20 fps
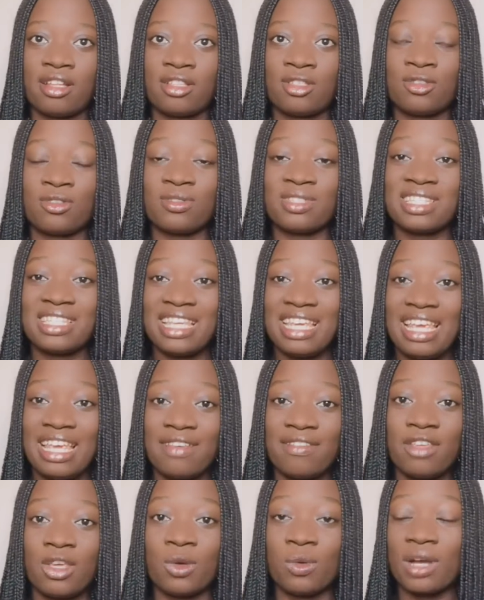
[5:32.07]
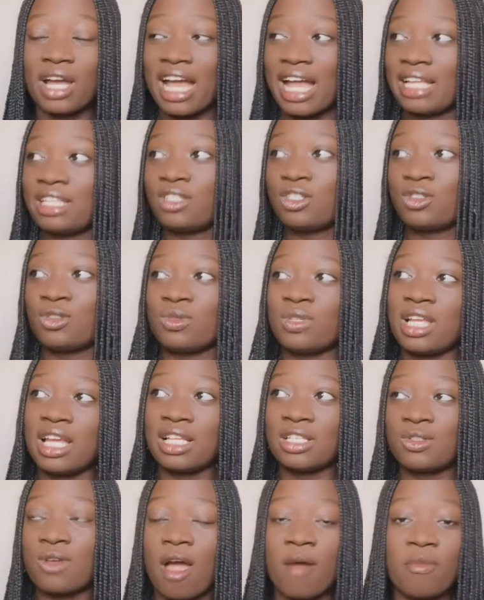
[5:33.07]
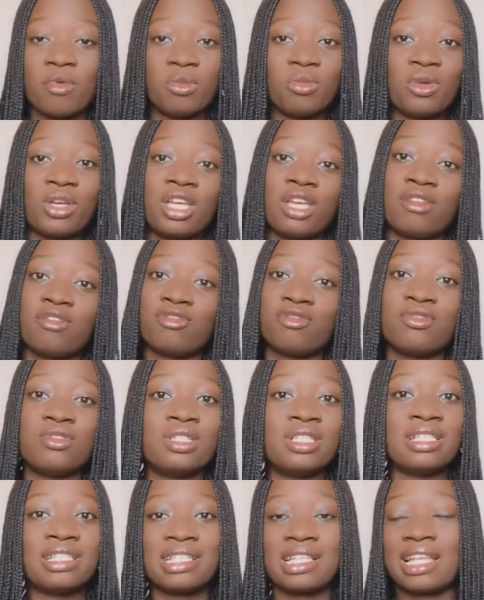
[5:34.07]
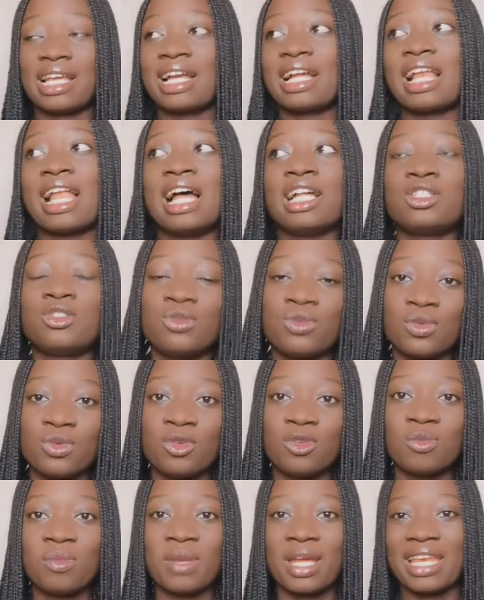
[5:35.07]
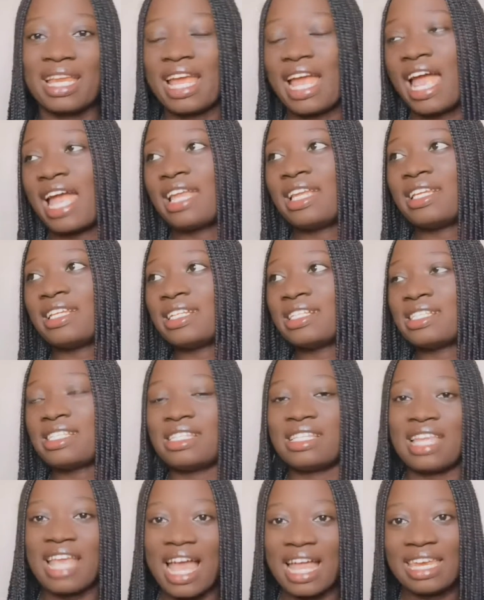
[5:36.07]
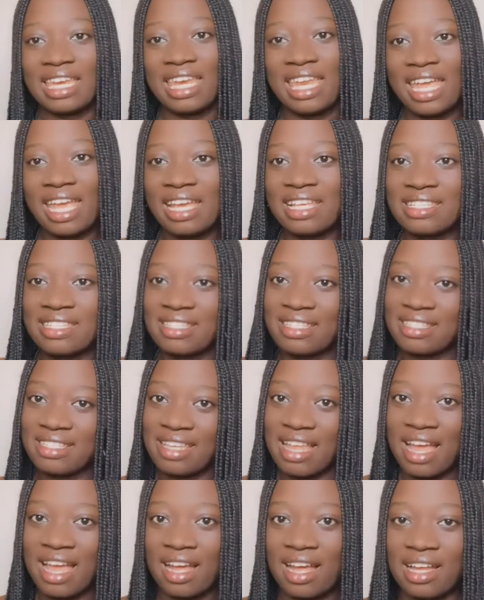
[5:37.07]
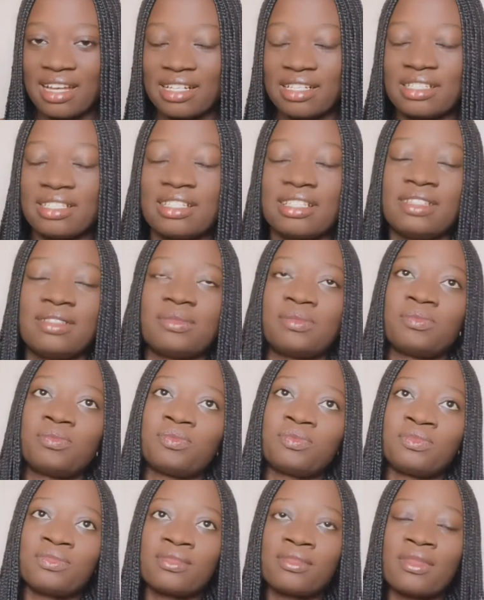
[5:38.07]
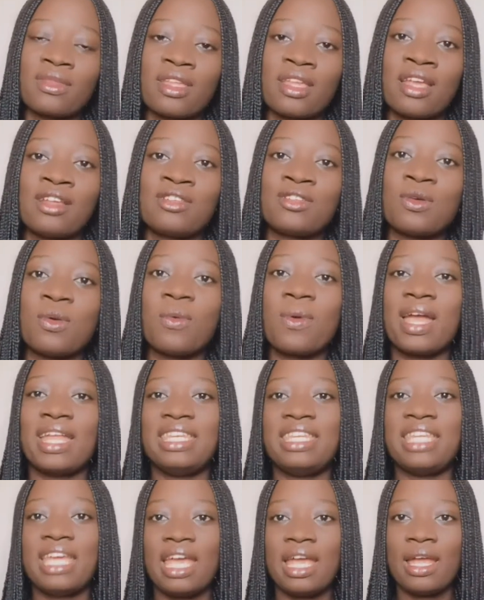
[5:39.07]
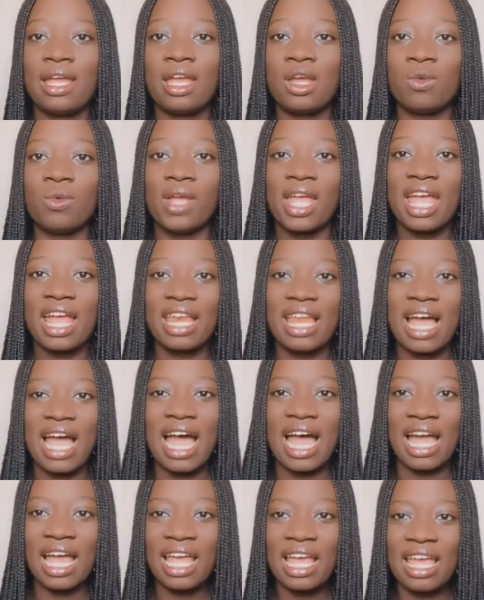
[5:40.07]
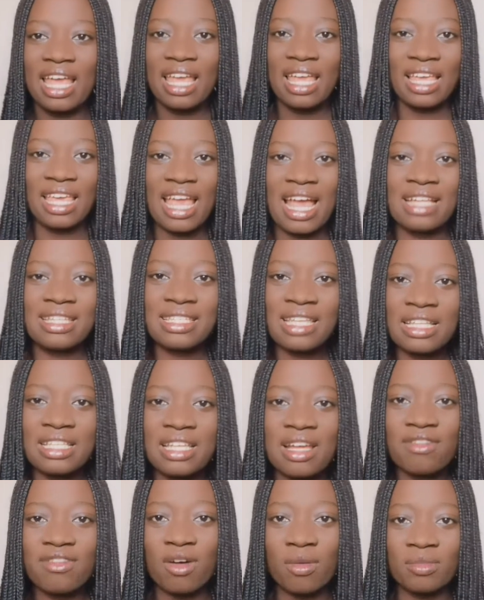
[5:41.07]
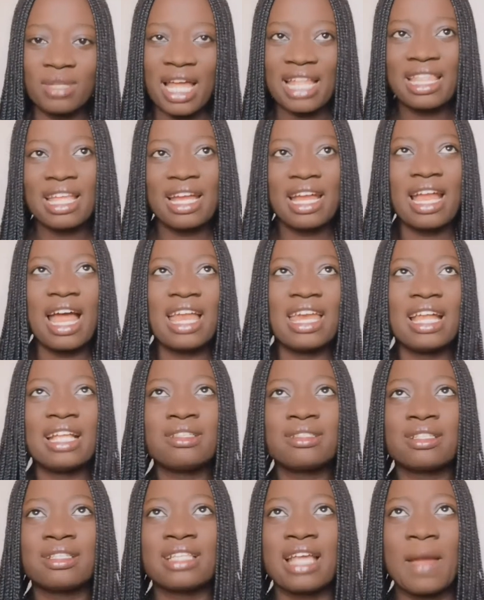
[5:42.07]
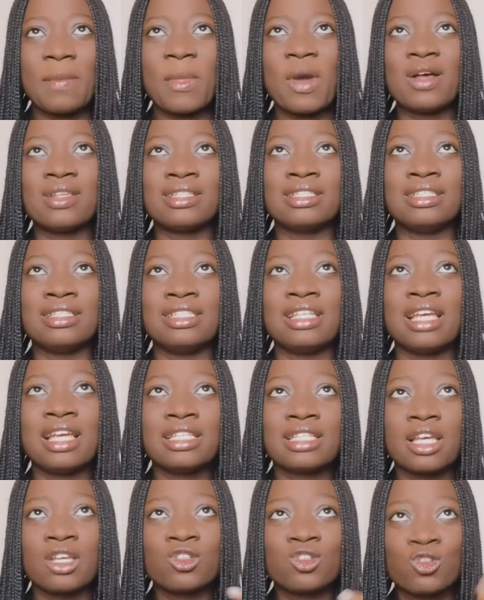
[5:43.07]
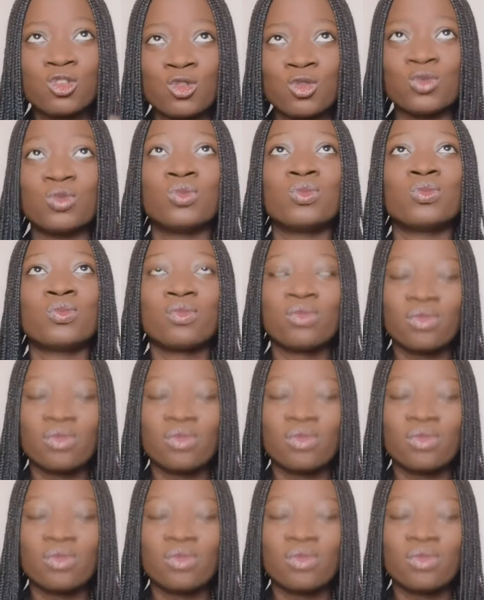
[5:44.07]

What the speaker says: to see if you catch students who will be bringing food into the classroom and hiding it in their decks, that kind of thing. So we're there, we heard that he had started from, I think at that time I was in JHS 2.